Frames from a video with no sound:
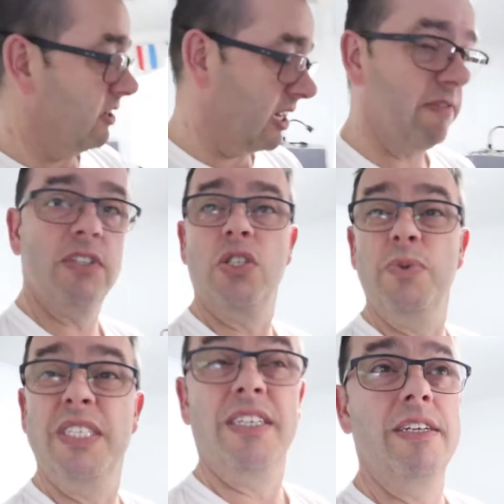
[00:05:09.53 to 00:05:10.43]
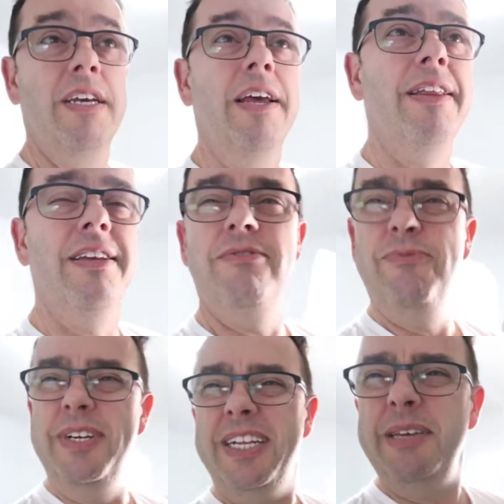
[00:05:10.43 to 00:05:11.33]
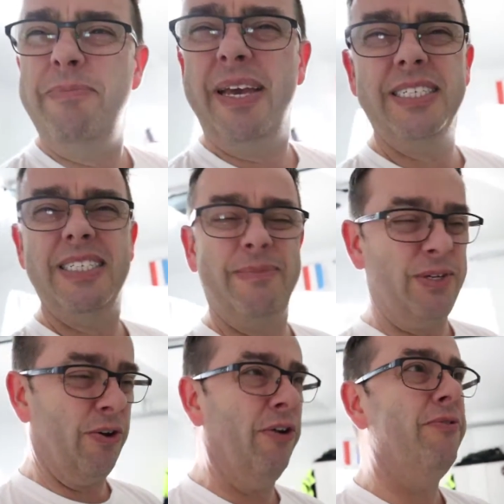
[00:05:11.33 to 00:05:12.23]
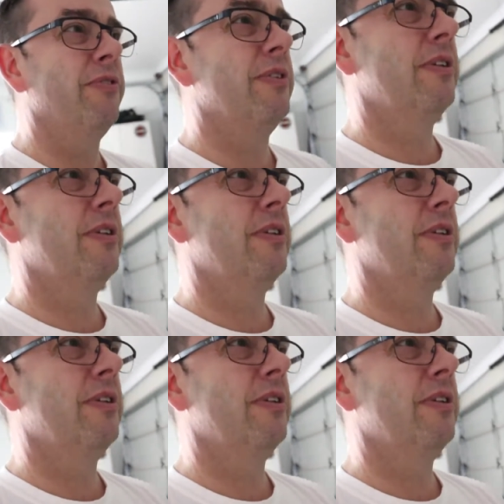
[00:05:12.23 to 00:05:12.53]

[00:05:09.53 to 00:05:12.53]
so you can have a squiz at it. It really pisses me off,